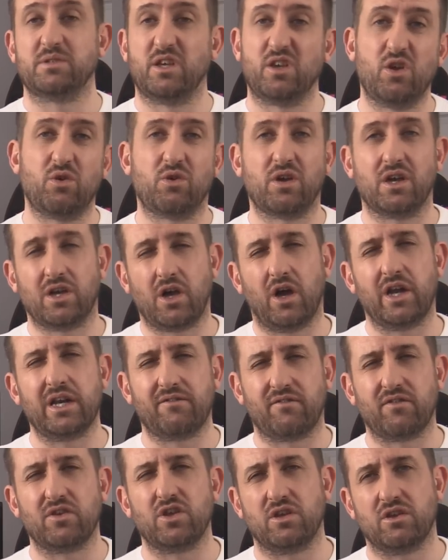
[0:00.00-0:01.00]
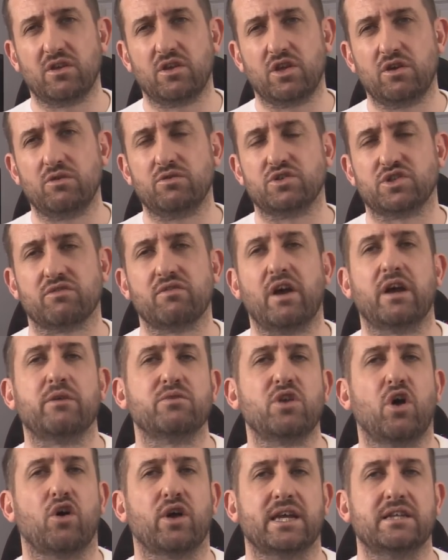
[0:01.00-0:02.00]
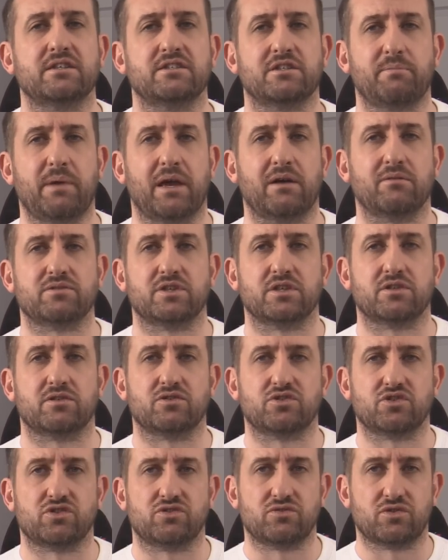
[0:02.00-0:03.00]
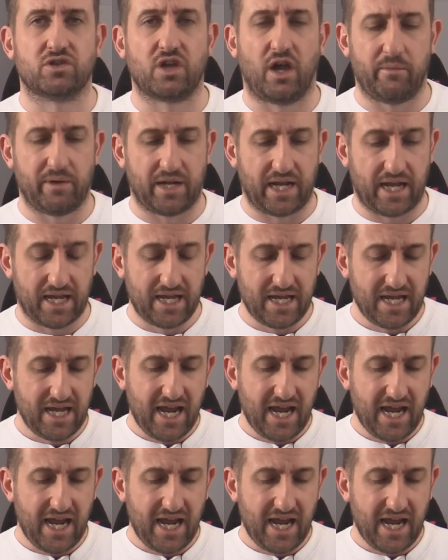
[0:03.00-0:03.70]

So you can kind of use your own noggin to be able to go in it.